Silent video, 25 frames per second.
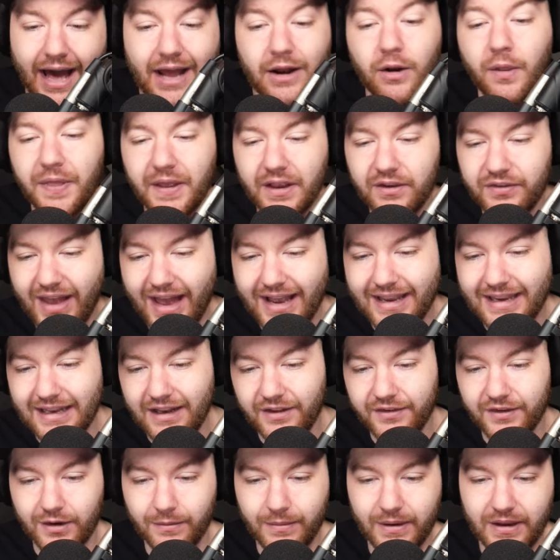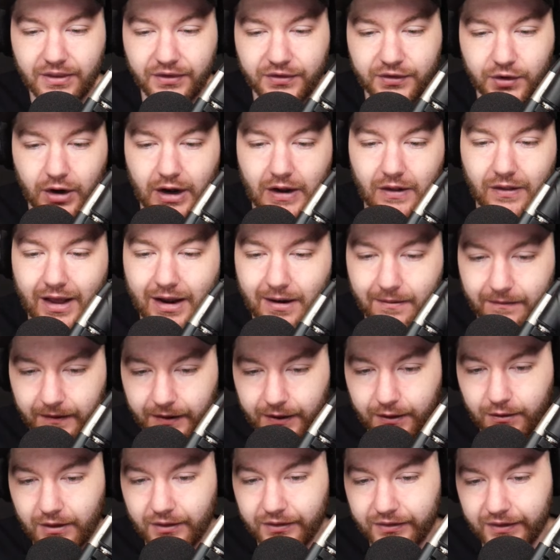I don't think Zach Edey is going to be in the starting lineup for
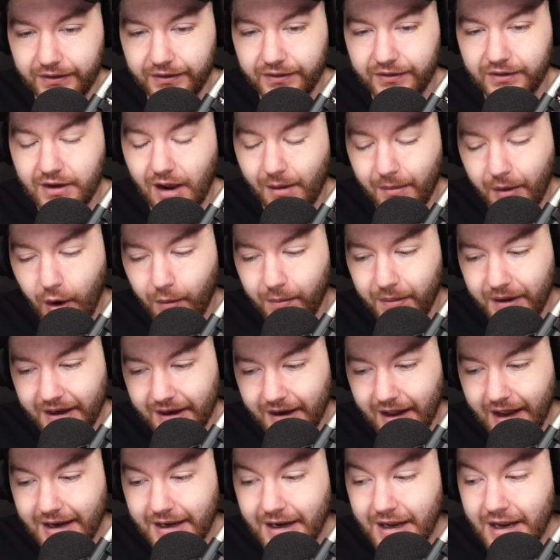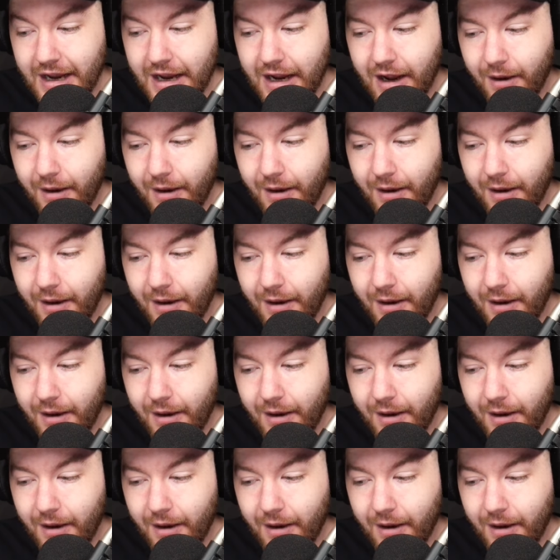the Grizzlies come opening night,